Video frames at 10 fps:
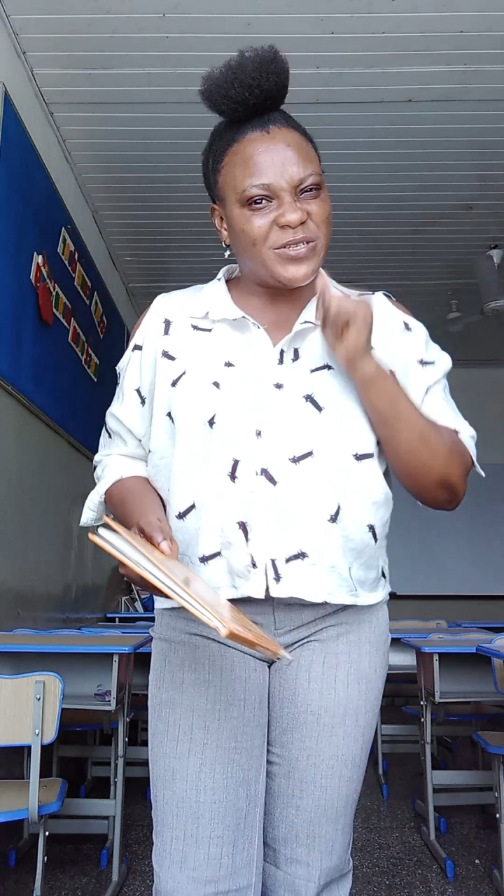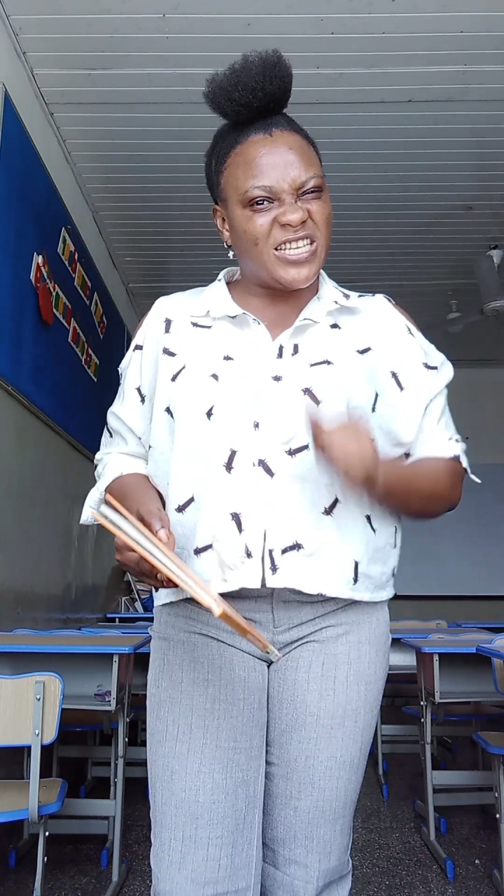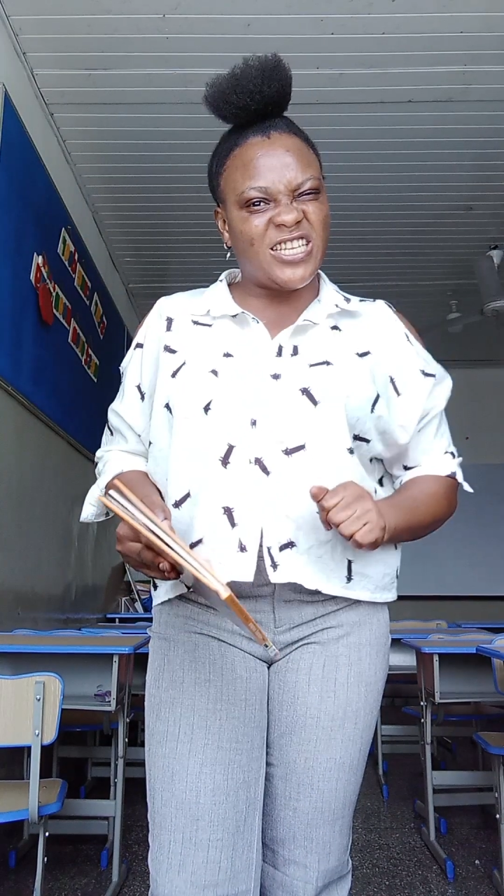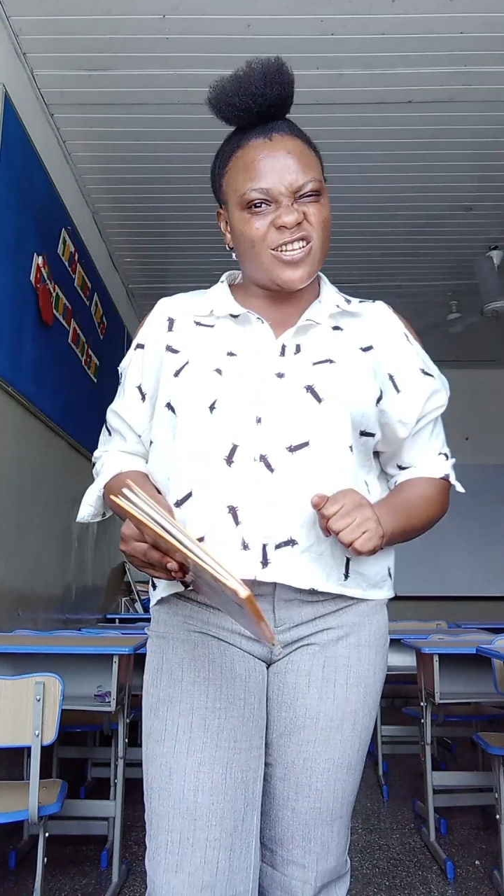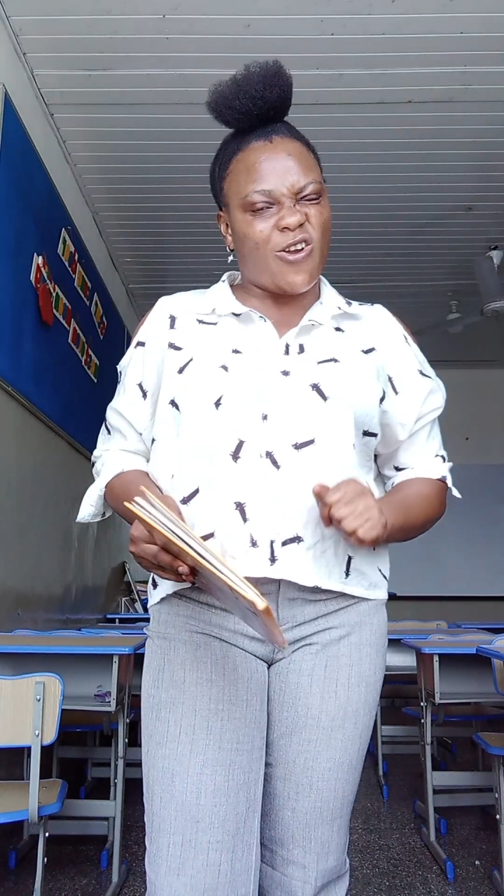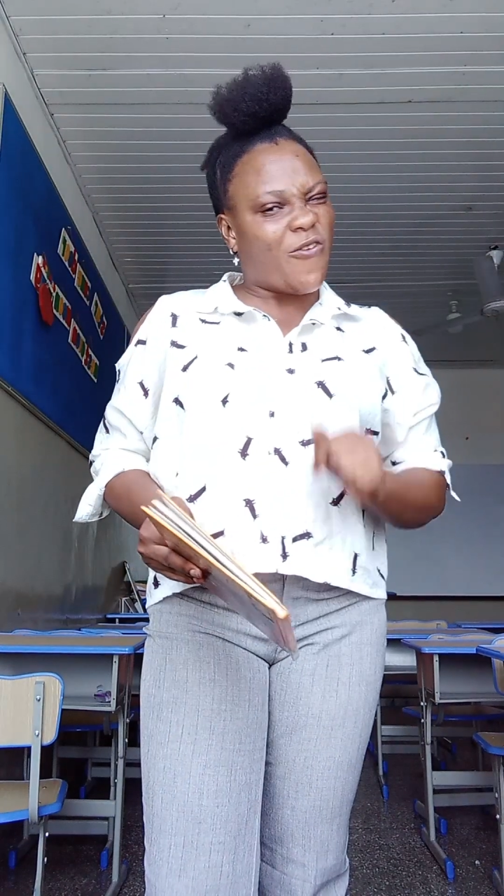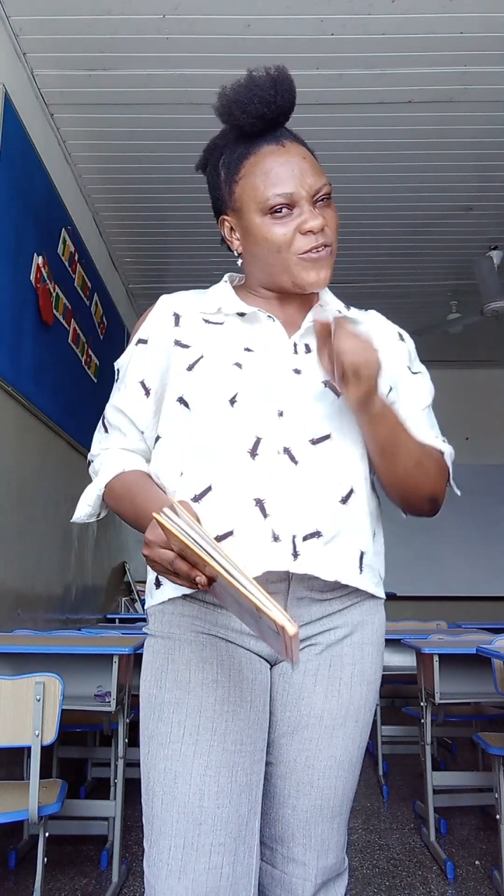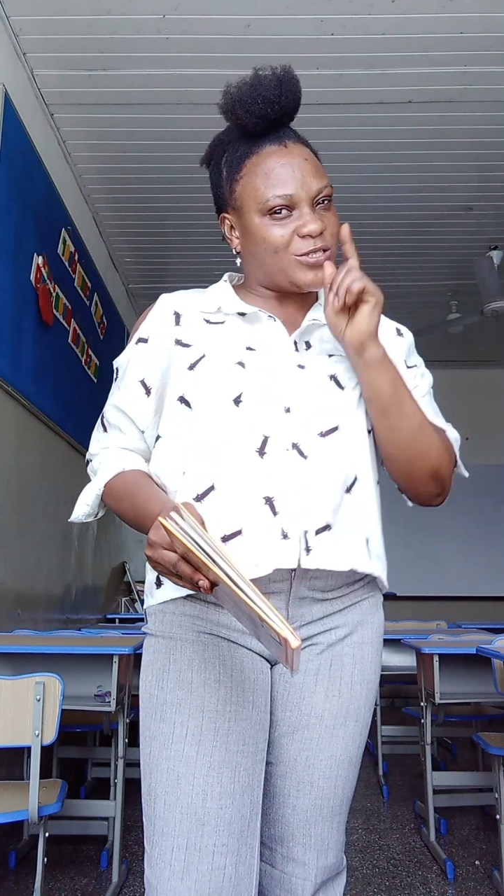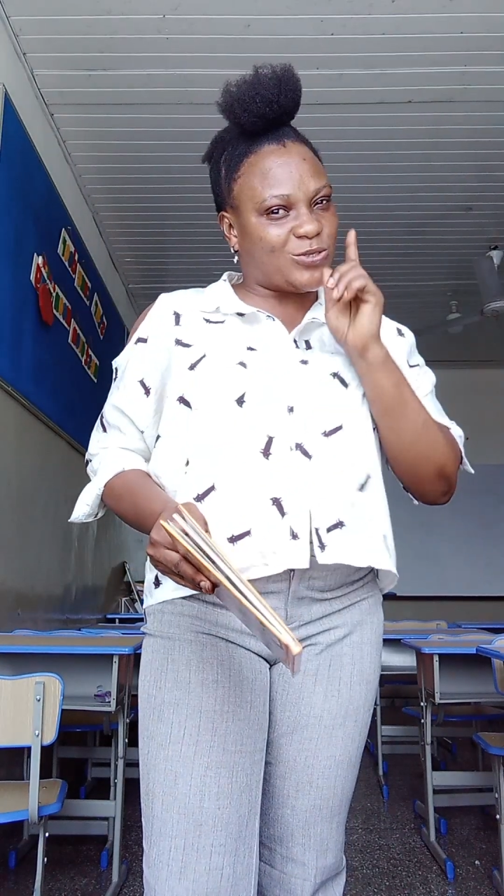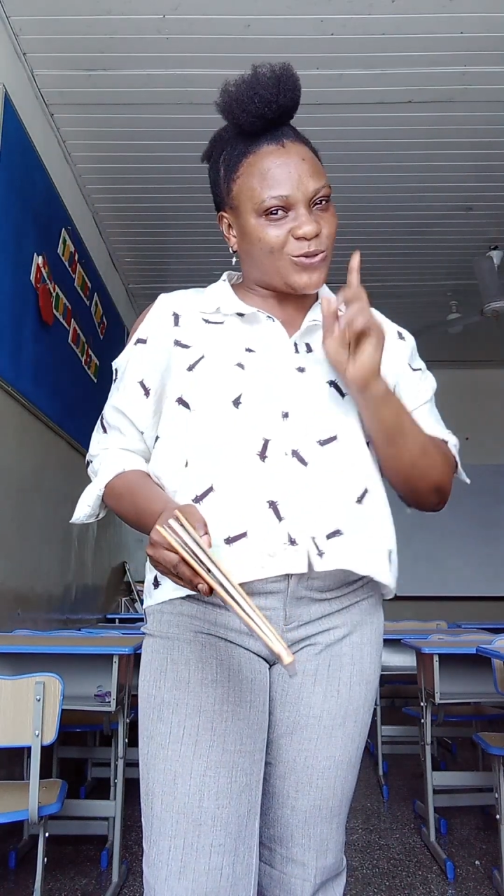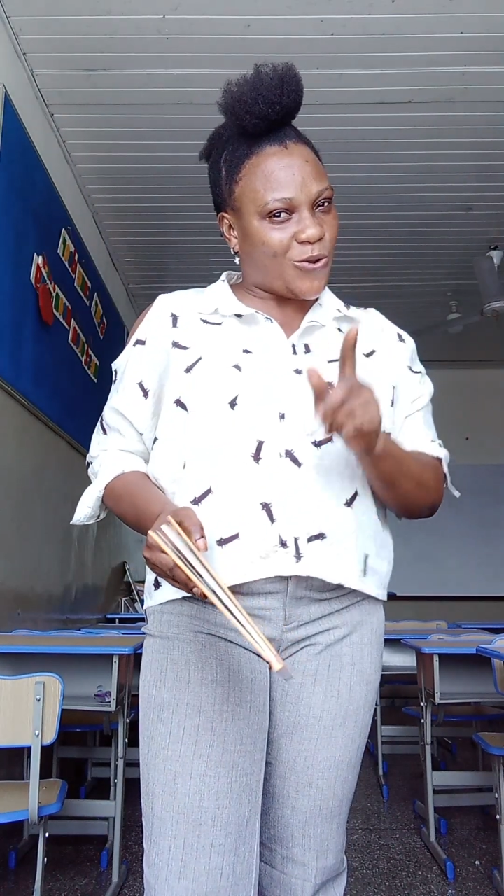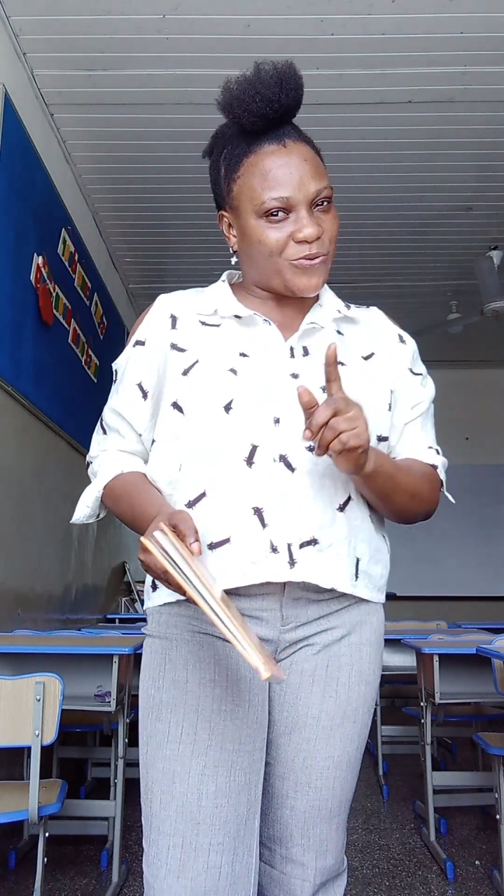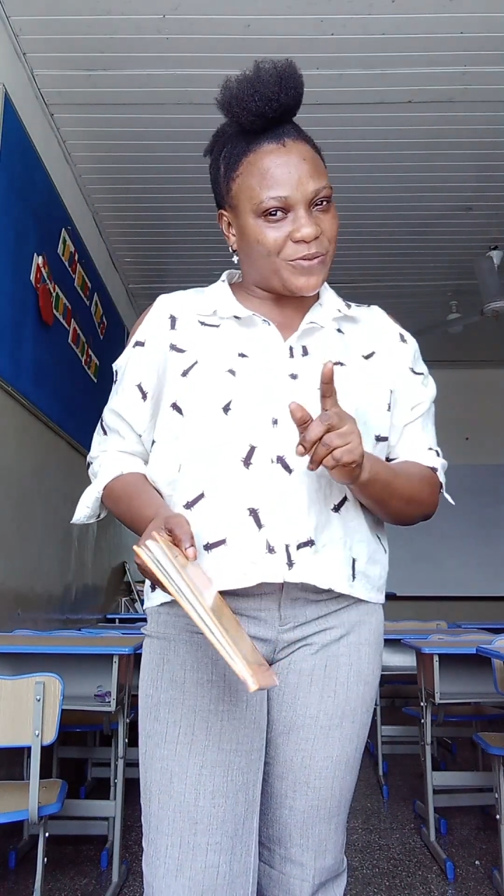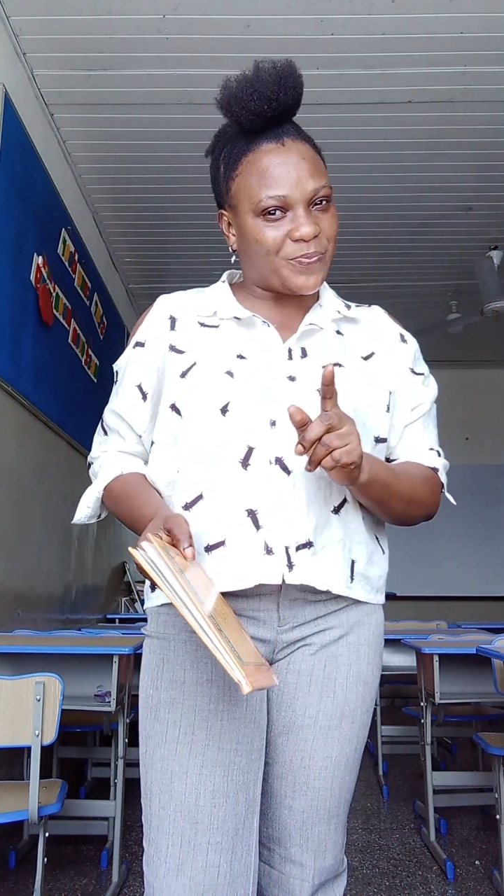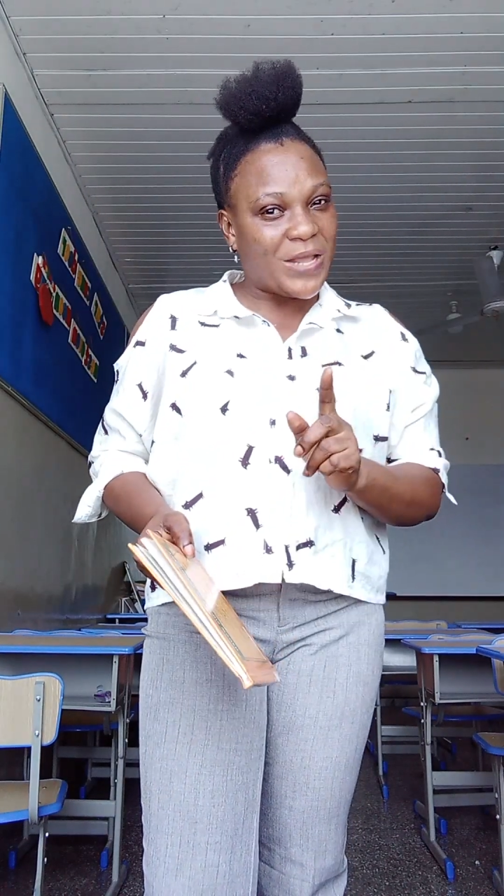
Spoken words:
beginning of a story,